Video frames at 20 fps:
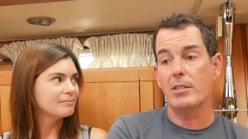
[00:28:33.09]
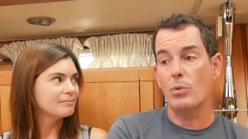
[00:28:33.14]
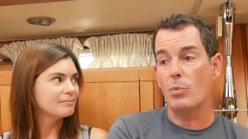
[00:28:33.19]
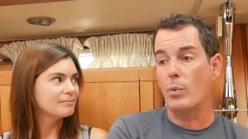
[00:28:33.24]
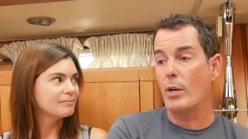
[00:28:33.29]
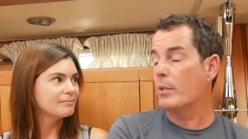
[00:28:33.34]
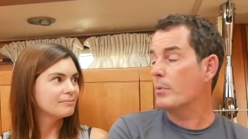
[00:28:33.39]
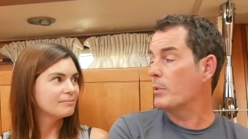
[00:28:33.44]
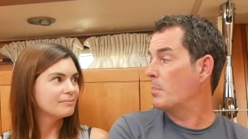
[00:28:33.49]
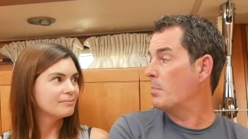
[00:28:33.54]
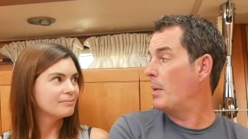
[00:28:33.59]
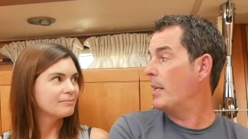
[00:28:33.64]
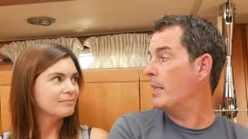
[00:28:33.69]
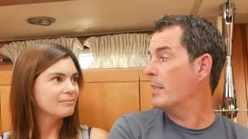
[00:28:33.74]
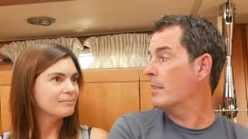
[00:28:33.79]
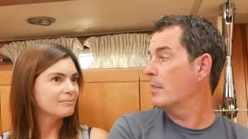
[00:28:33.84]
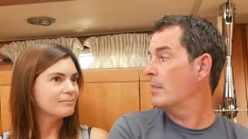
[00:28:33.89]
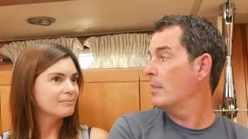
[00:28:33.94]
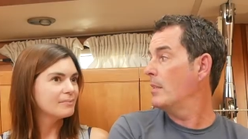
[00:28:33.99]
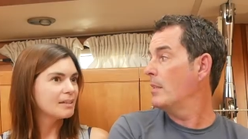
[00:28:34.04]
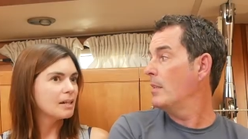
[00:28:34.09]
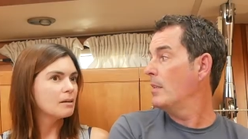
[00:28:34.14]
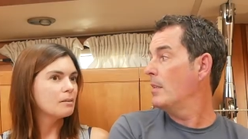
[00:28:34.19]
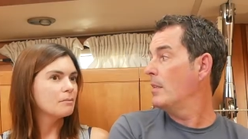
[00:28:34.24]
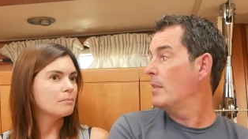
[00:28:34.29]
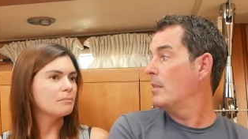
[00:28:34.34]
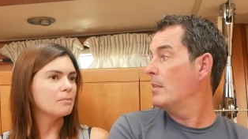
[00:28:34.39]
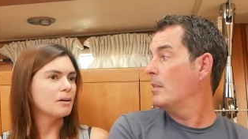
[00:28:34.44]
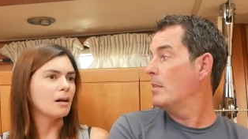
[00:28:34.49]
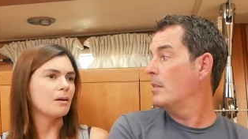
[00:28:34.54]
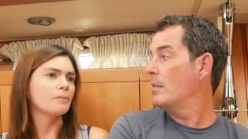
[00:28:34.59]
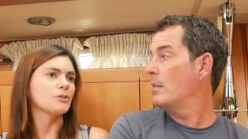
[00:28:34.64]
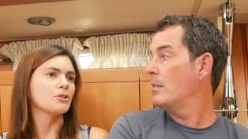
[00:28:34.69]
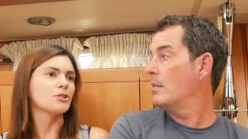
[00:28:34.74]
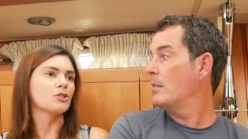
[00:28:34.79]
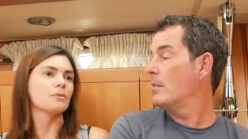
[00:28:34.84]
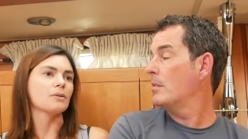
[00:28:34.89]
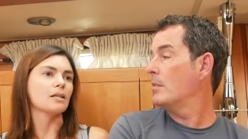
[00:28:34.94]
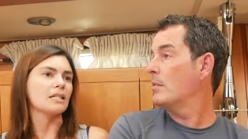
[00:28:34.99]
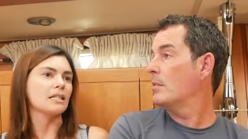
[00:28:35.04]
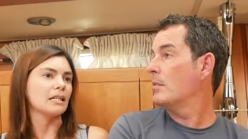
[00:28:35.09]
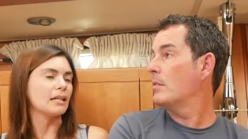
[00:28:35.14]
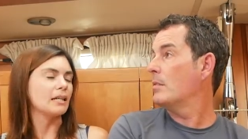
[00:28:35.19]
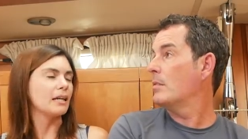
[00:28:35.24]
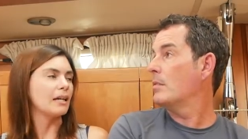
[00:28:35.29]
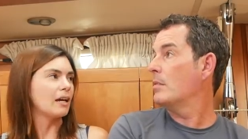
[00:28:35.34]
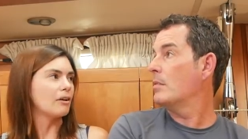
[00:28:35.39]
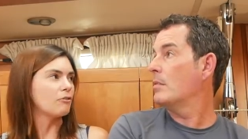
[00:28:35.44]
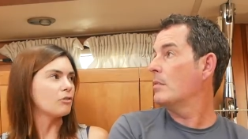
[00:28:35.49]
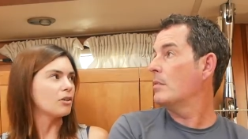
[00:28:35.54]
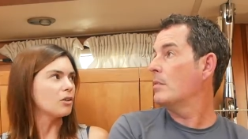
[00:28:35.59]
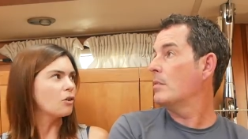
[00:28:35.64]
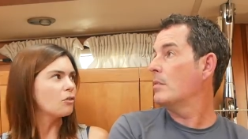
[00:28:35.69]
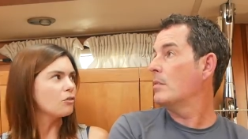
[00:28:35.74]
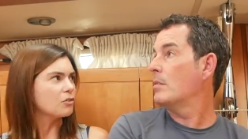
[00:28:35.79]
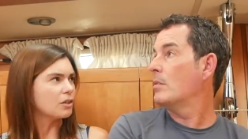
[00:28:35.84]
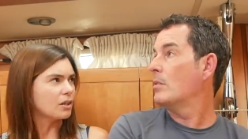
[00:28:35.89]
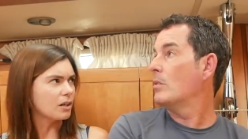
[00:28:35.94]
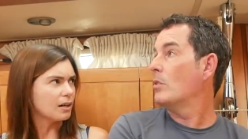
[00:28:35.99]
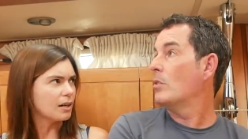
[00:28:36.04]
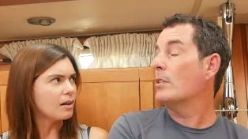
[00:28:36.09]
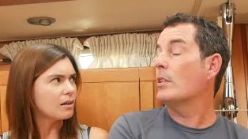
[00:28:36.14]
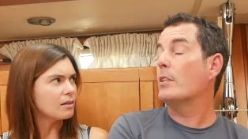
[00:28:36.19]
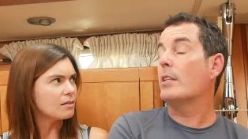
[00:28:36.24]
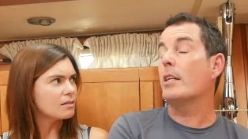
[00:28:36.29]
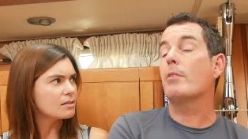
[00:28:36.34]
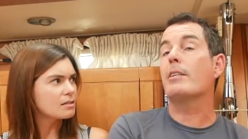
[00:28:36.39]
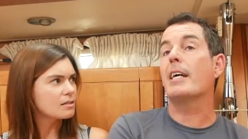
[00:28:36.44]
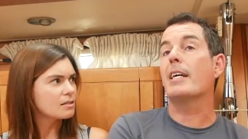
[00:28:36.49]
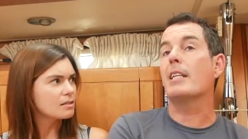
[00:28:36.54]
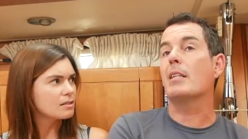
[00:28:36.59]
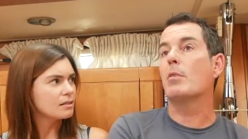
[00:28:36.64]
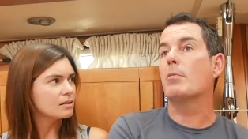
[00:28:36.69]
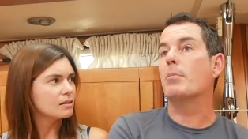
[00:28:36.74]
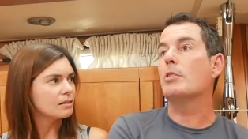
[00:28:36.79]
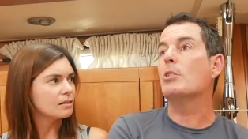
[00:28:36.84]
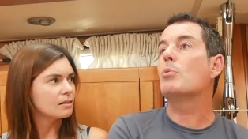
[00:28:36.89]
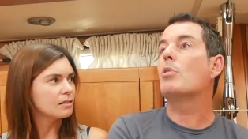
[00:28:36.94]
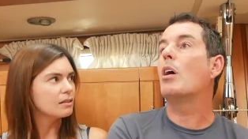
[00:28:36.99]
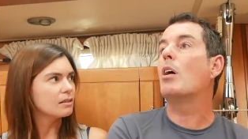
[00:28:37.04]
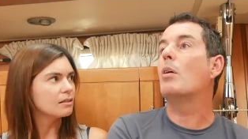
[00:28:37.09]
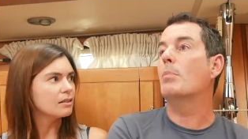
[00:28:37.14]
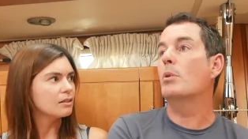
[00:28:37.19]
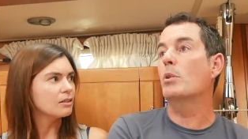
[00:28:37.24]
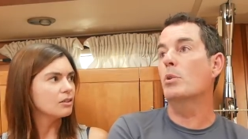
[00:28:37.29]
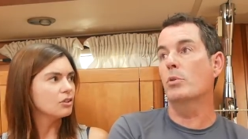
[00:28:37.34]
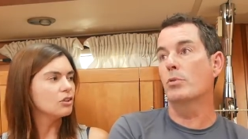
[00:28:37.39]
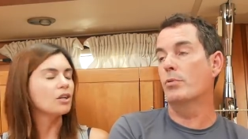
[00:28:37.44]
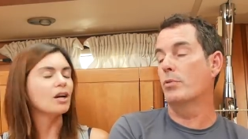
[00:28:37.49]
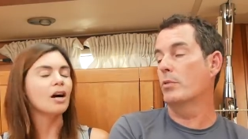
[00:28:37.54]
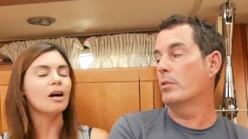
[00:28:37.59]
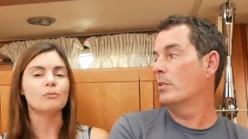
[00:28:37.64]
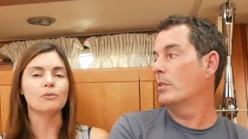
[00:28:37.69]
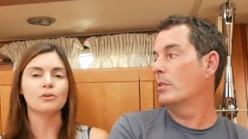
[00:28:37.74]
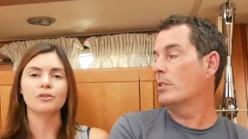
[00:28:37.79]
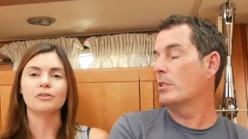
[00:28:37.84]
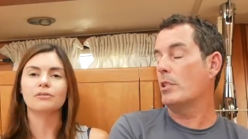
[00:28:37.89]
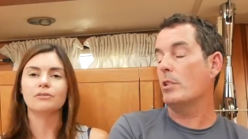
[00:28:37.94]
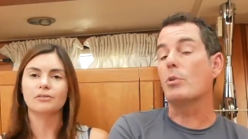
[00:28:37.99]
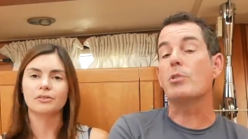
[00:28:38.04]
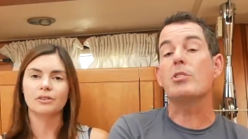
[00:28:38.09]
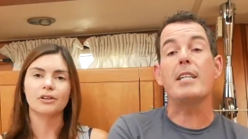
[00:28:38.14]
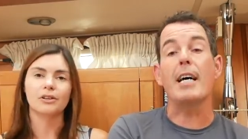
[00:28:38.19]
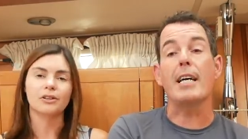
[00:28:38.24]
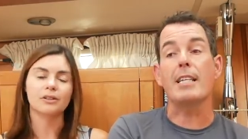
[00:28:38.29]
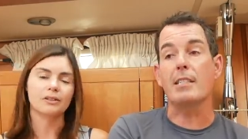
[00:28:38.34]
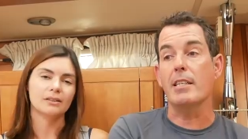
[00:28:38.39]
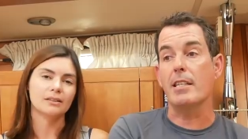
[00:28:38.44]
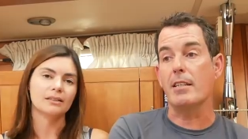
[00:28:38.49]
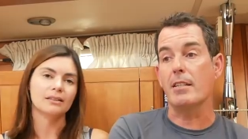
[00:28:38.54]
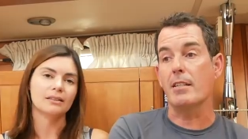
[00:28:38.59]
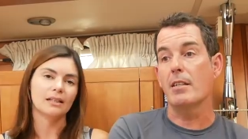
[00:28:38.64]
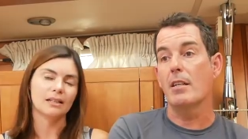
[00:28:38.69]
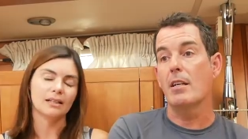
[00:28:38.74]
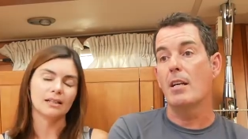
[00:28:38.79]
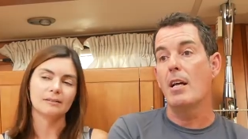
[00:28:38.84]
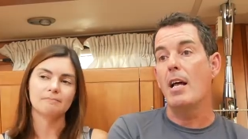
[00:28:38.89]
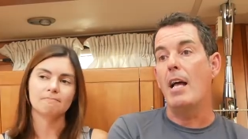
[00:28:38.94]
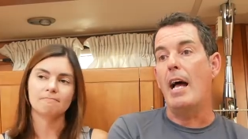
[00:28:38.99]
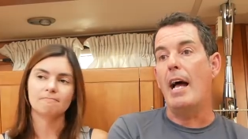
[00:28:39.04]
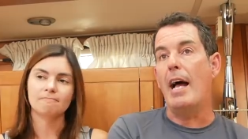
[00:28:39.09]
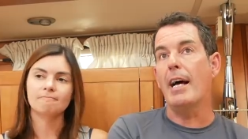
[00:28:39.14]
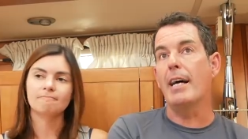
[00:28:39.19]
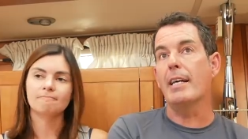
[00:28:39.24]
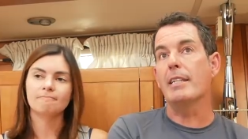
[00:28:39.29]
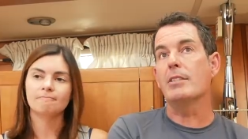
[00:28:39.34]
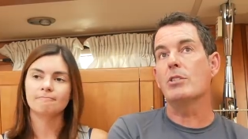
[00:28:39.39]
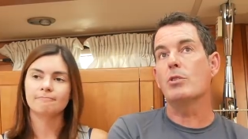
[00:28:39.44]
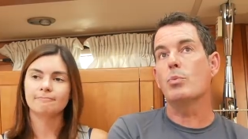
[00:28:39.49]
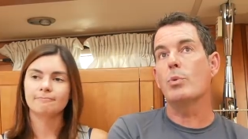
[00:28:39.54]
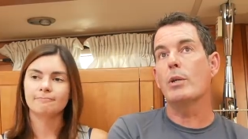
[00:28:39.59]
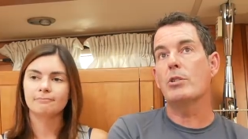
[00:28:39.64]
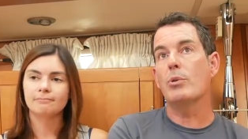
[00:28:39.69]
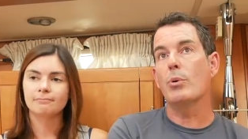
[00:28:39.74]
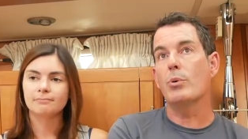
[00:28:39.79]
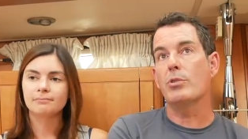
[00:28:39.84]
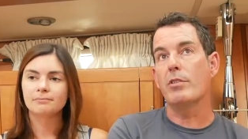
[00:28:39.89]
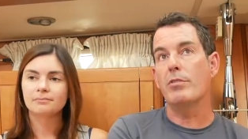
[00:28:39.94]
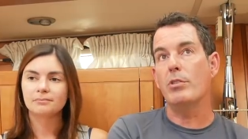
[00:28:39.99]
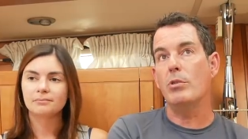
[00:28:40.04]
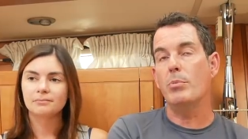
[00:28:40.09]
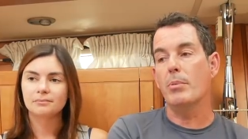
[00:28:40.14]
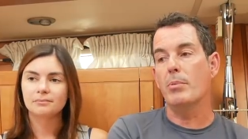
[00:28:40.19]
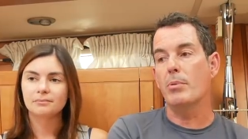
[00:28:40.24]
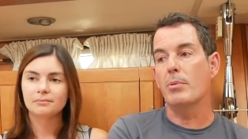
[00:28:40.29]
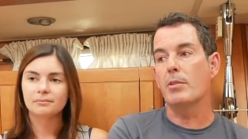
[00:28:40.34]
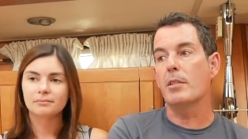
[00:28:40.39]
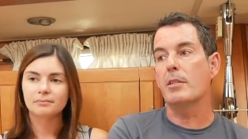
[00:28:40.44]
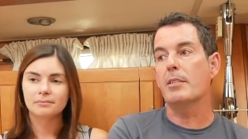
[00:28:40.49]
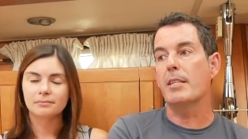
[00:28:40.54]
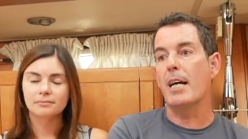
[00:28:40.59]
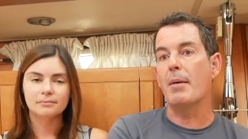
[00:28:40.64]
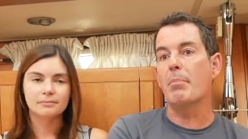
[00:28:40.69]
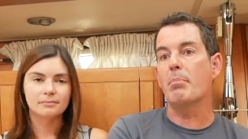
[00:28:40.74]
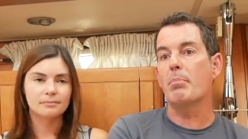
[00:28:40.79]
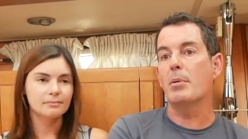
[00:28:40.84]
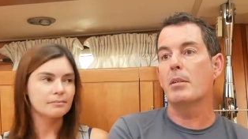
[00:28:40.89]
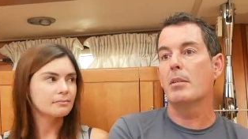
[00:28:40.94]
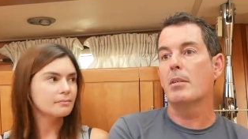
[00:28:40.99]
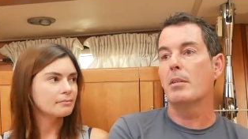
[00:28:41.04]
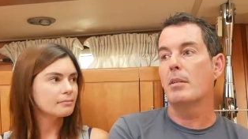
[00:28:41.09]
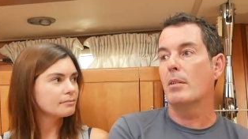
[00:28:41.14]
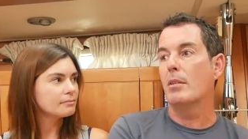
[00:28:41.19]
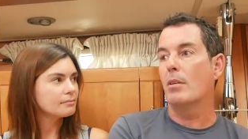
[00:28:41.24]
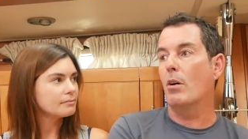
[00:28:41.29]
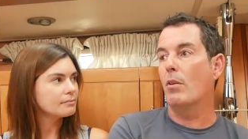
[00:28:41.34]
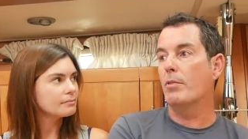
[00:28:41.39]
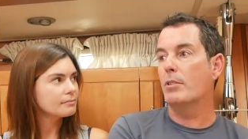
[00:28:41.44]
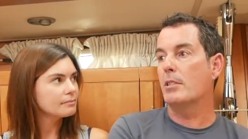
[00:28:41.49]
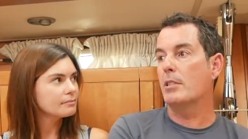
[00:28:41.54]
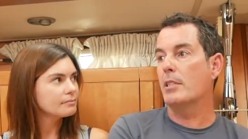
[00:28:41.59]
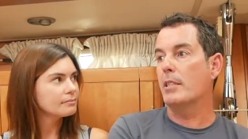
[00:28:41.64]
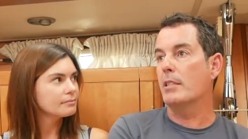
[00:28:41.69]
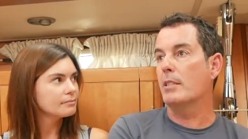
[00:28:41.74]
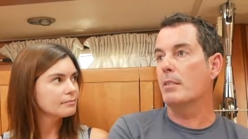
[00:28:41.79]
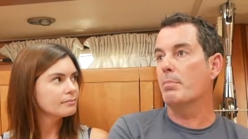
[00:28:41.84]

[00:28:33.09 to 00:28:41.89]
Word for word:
Speaker 1: the weather was bad.
Speaker 2: But I presume they didn't kick everyone off the canal. No, they don't kick
Speaker 1: them off, but you can't move. You can't move. So you're no. static. Yeah. And we talked to a few people, the damp, obviously in the